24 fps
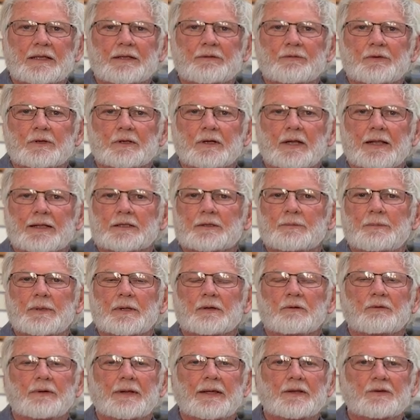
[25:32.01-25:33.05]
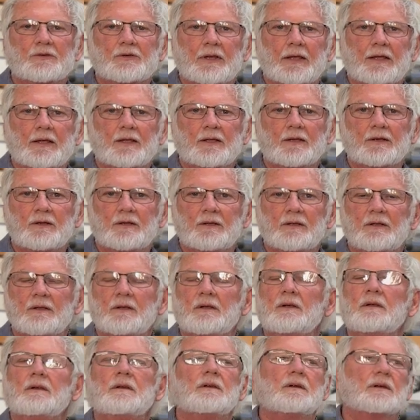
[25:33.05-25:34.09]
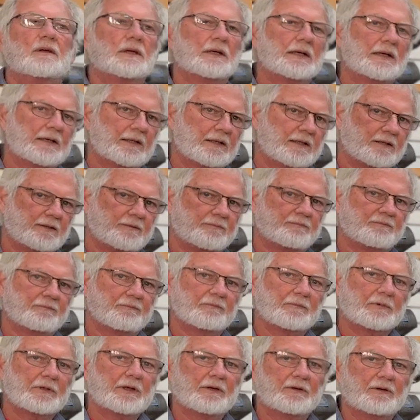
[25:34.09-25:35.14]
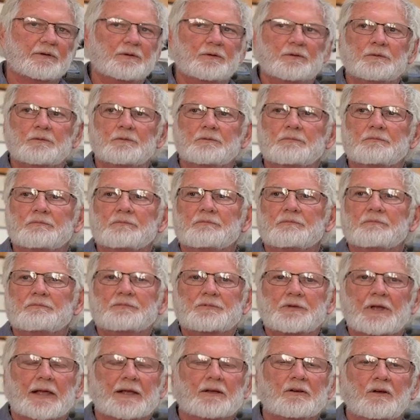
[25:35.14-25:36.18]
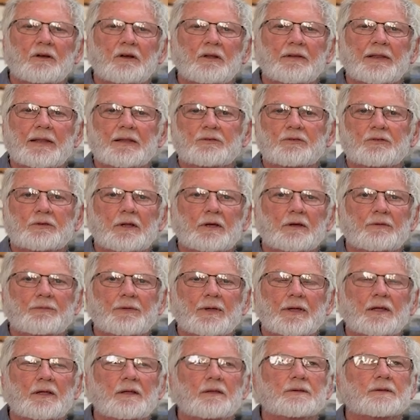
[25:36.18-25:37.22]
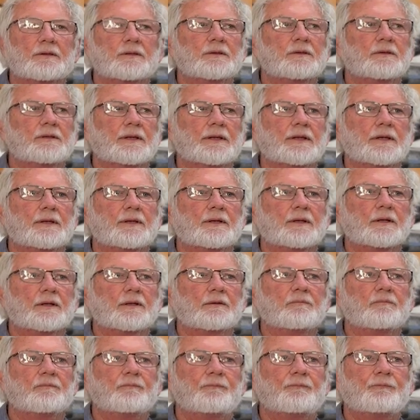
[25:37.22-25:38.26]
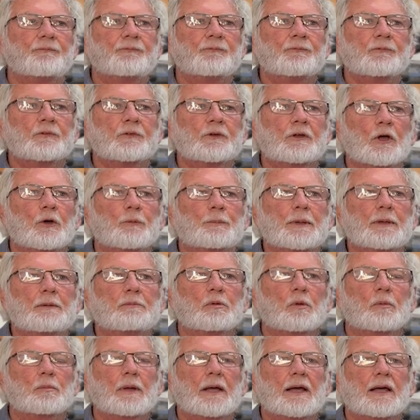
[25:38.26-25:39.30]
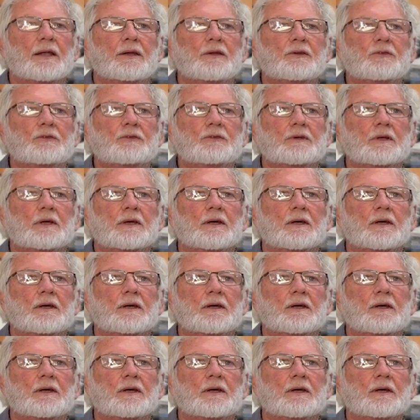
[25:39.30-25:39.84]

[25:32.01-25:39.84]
If you'd like to be a ranch hand, go check all that stuff out and tell people about us.